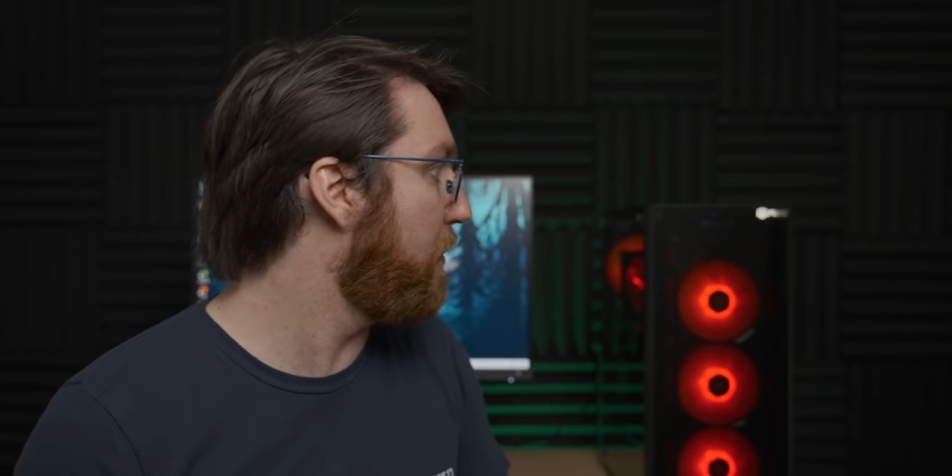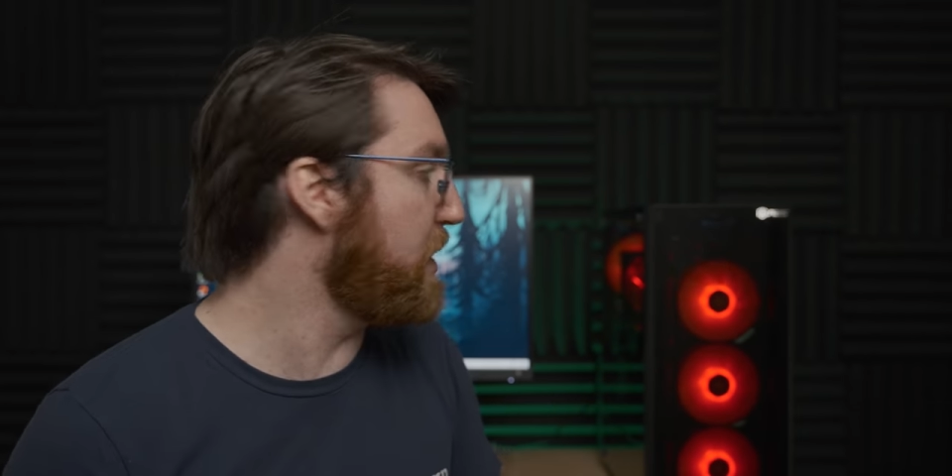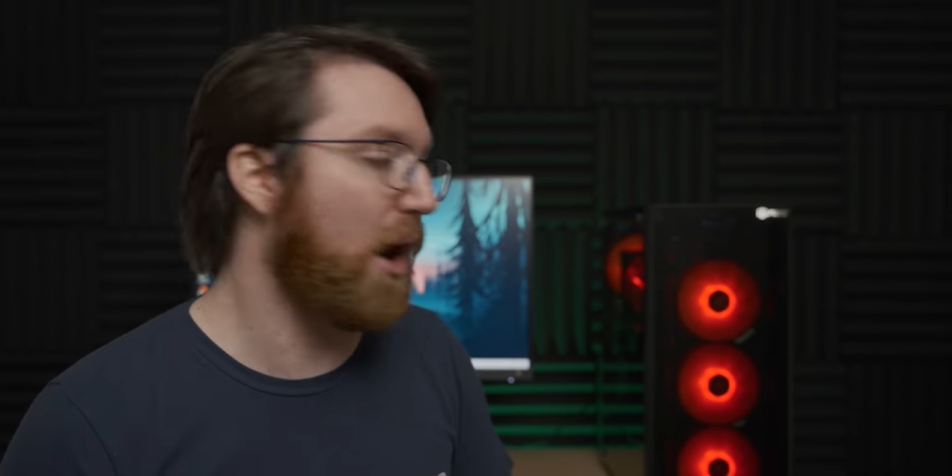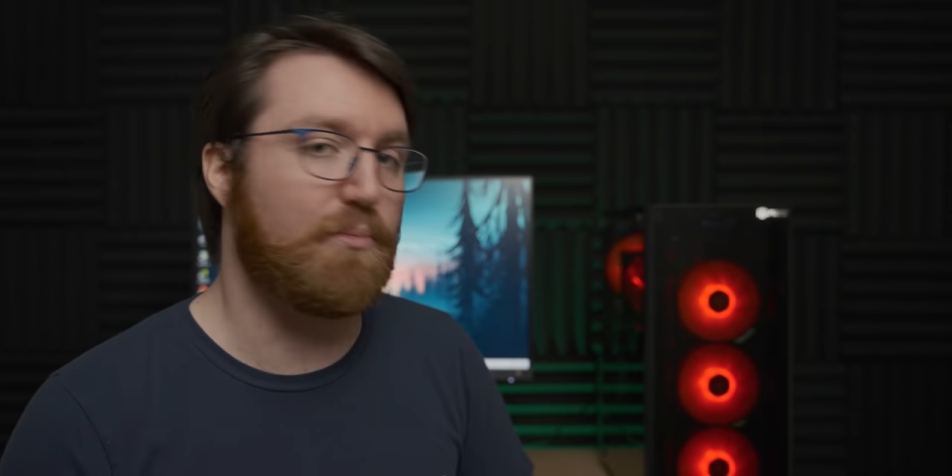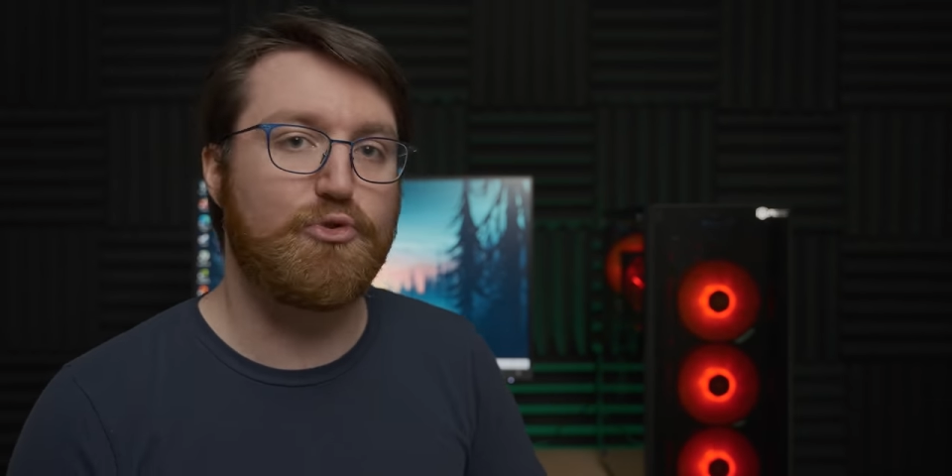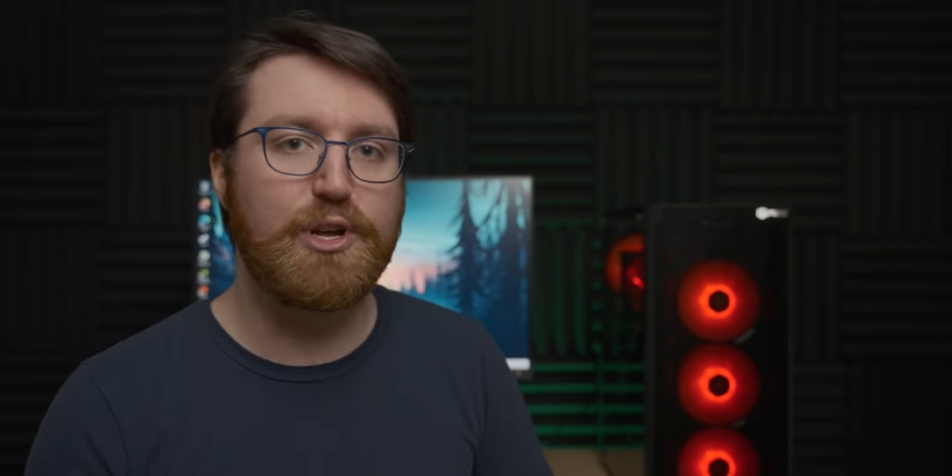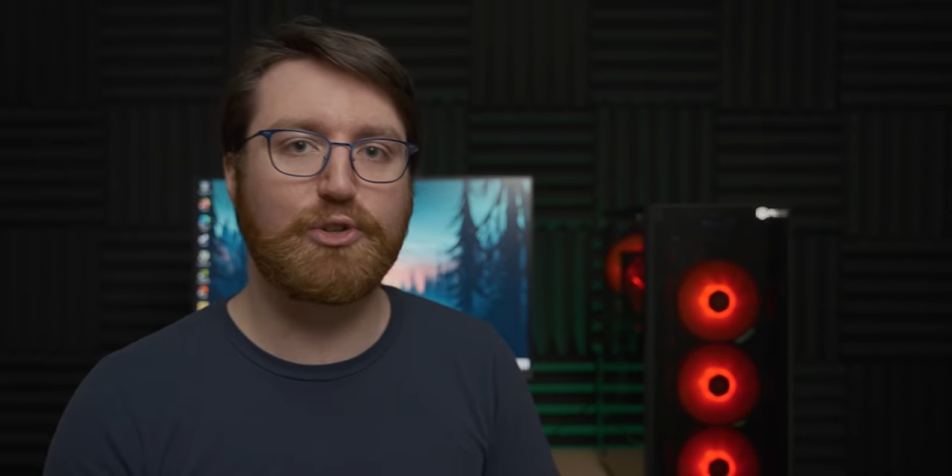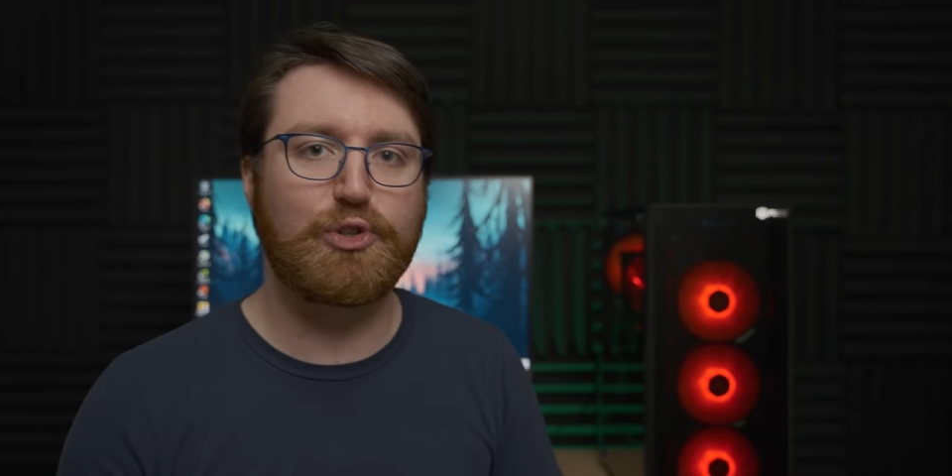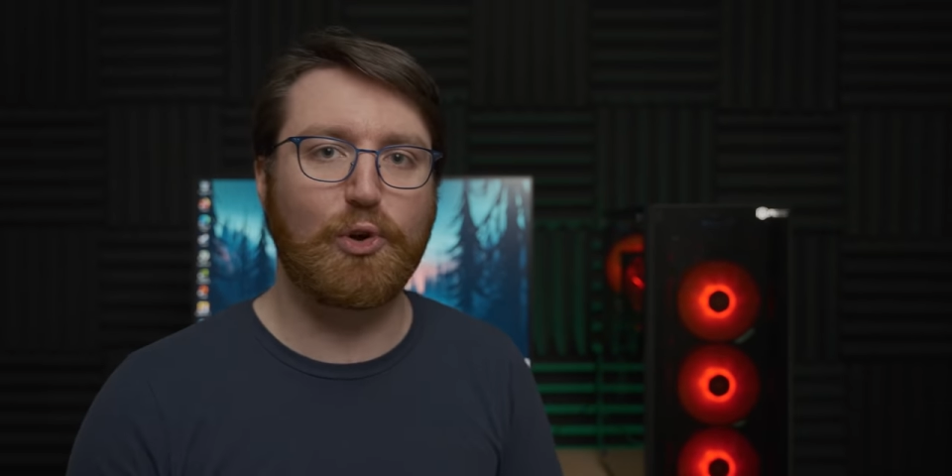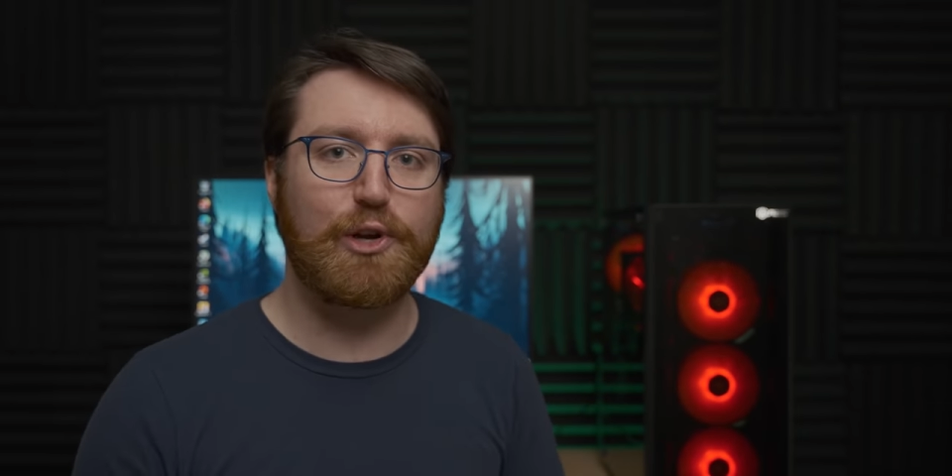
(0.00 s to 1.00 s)
yeah,
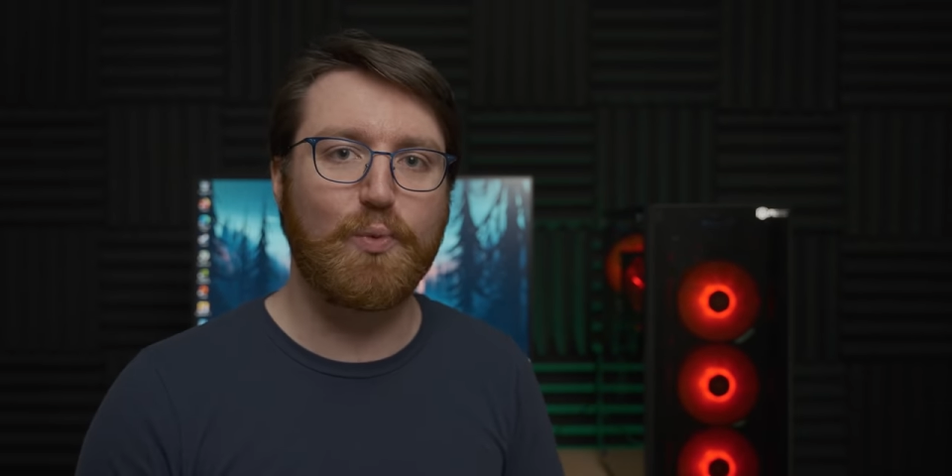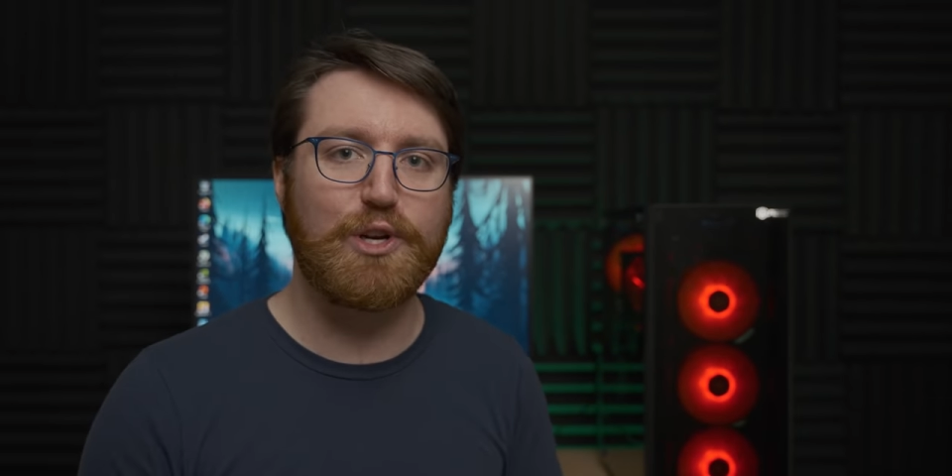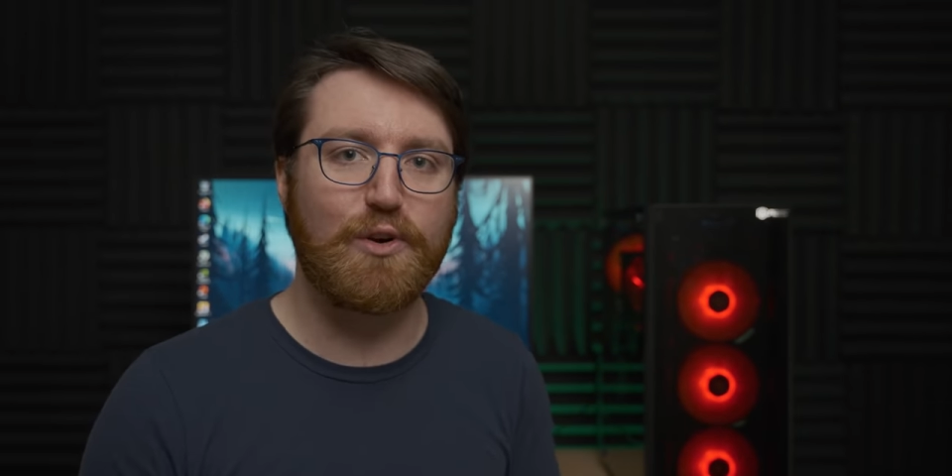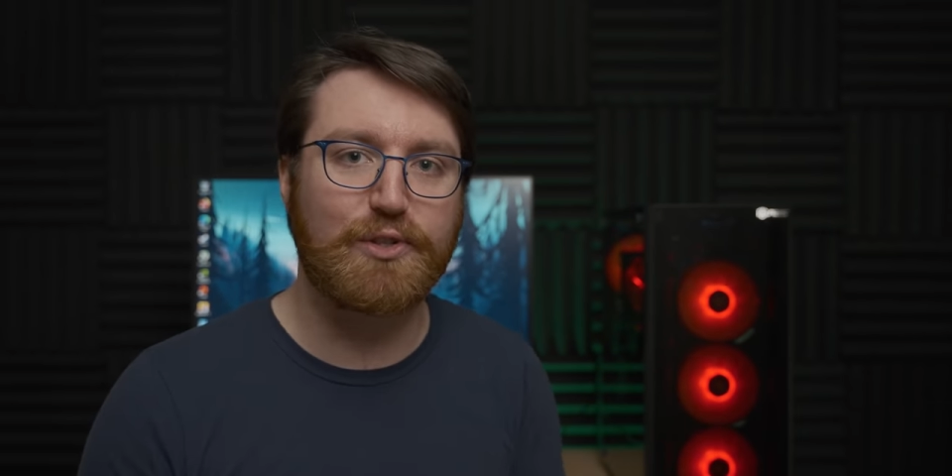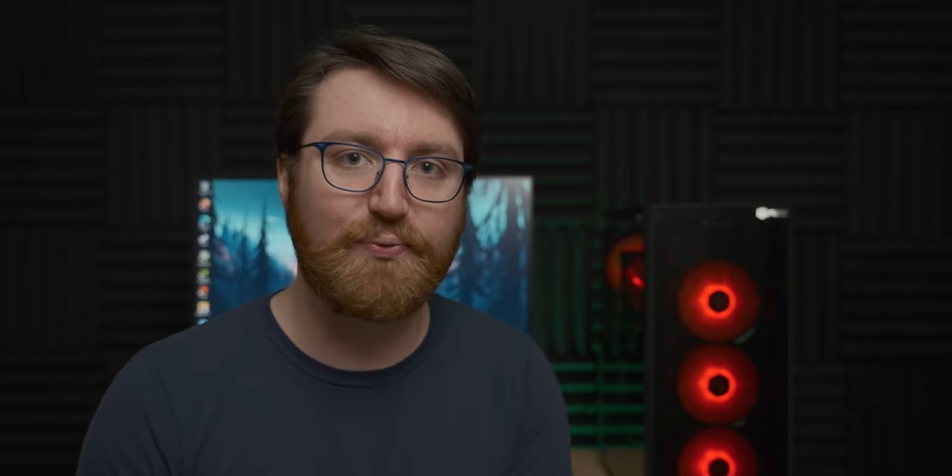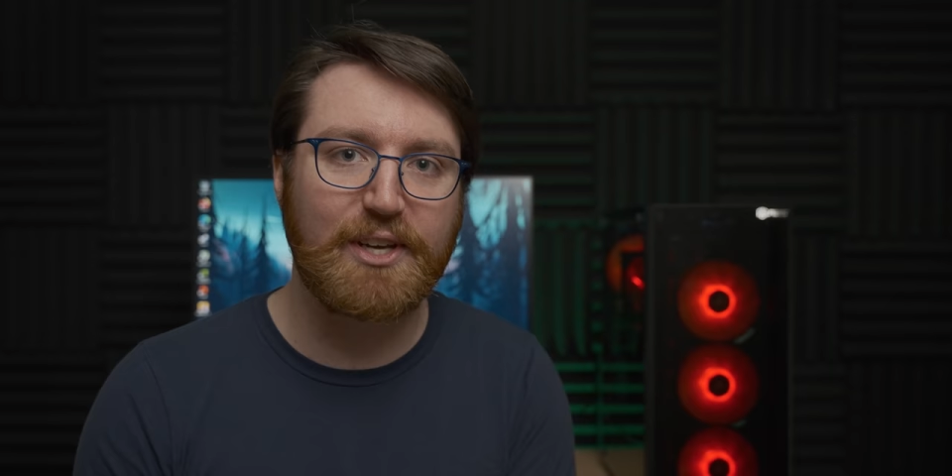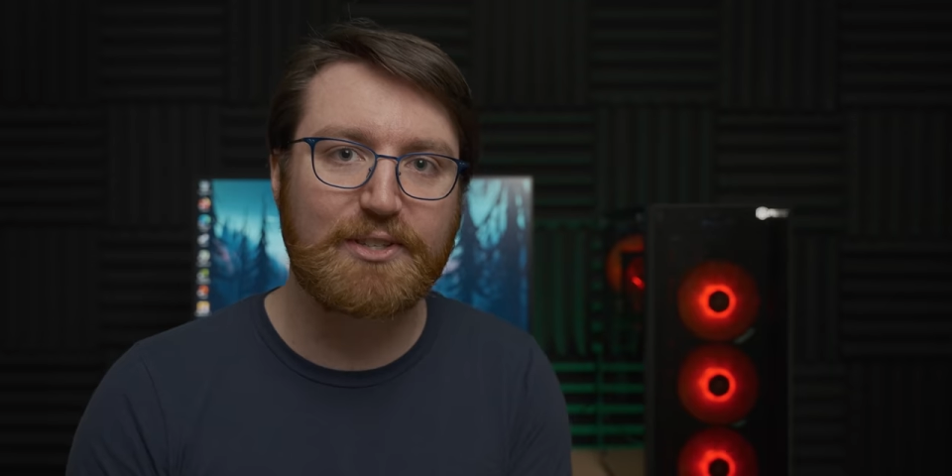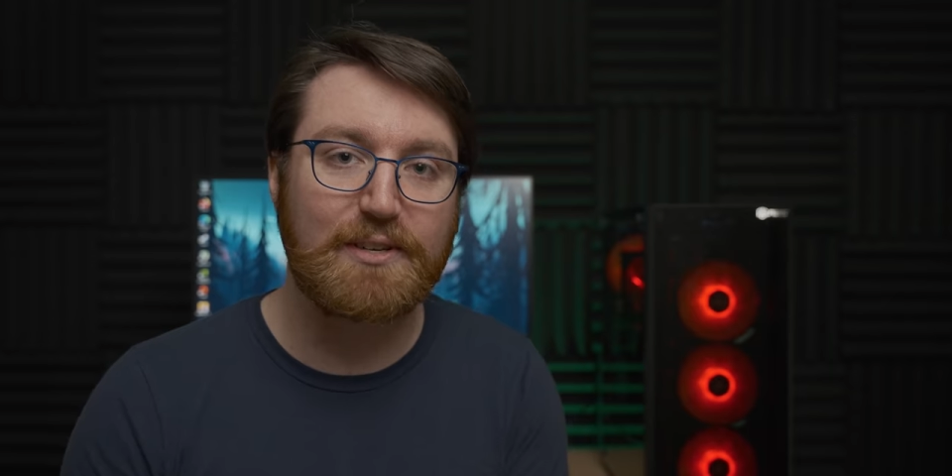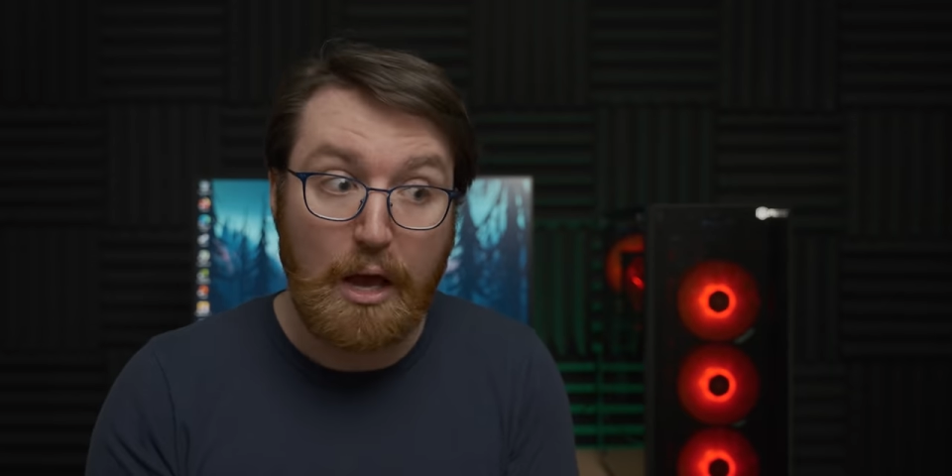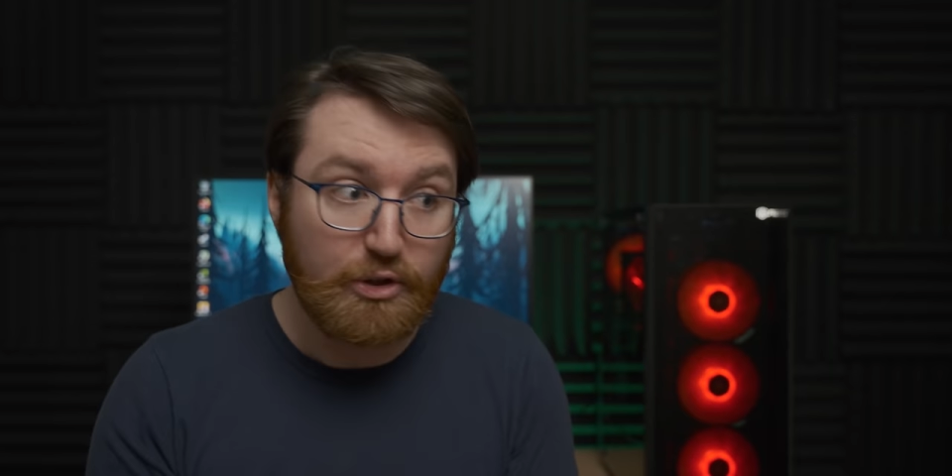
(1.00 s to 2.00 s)
reinstalling Windows fixed it.